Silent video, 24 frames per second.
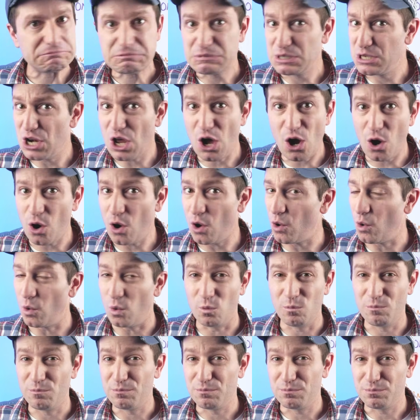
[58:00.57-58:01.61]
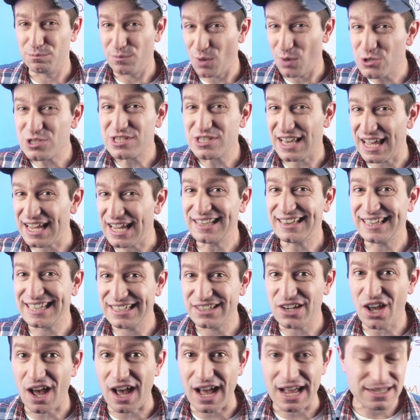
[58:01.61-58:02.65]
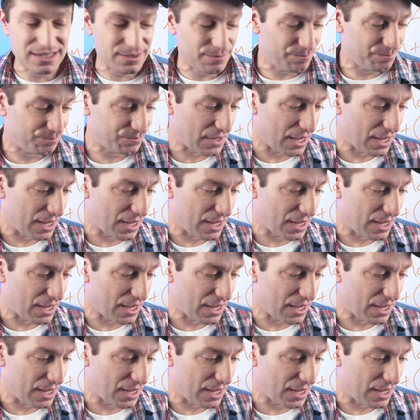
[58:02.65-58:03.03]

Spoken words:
No, most likely not.